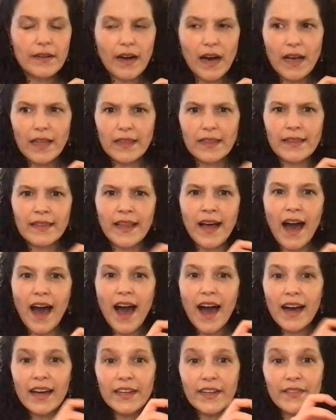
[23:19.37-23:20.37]
a
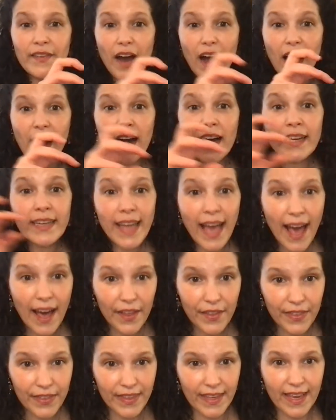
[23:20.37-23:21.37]
lot of
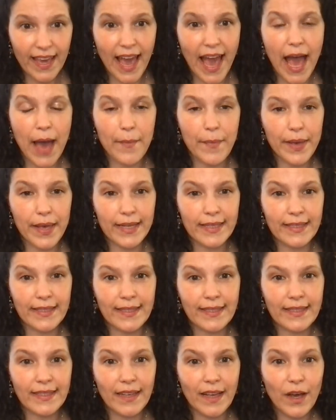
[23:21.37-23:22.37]
unhealthy
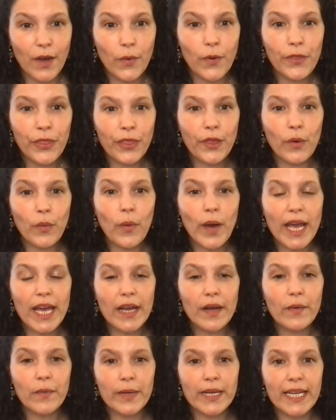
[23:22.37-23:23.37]
habits with the
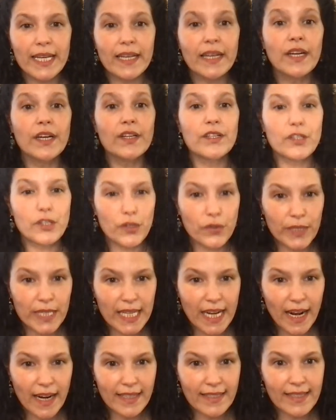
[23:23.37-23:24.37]
way we treat
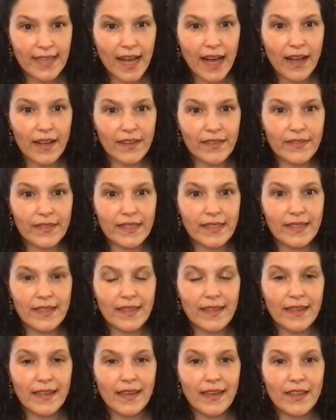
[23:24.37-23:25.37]
ourselves,
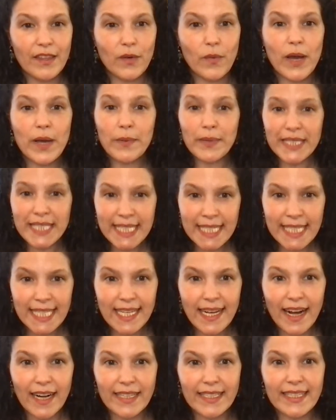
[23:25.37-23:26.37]
the way we
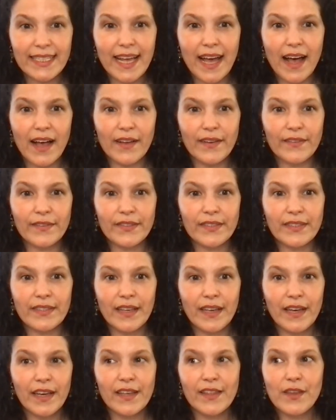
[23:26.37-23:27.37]
see ourselves,
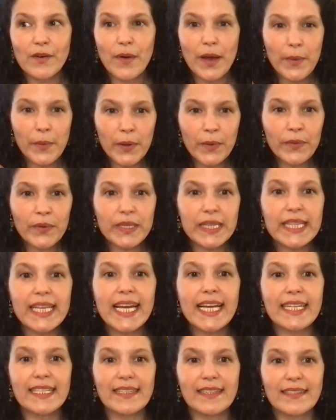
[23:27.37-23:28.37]
the way we
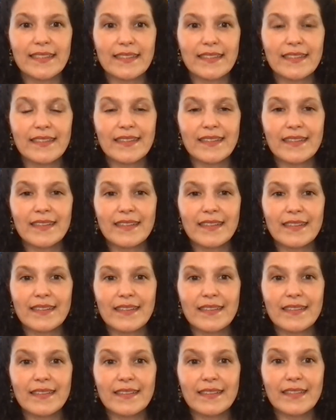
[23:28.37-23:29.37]
relate
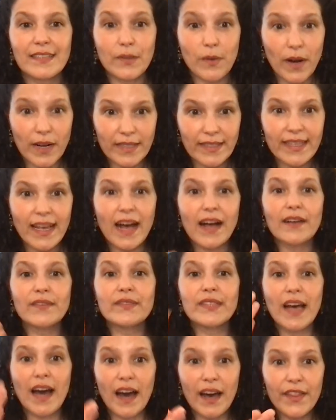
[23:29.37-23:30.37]
to ourselves,
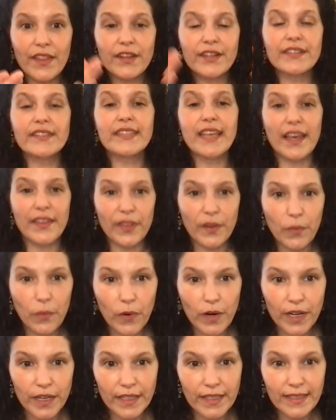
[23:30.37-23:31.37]
others, and the
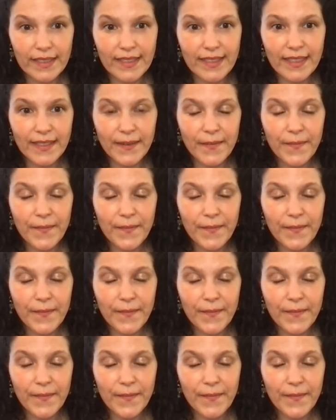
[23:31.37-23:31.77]
world.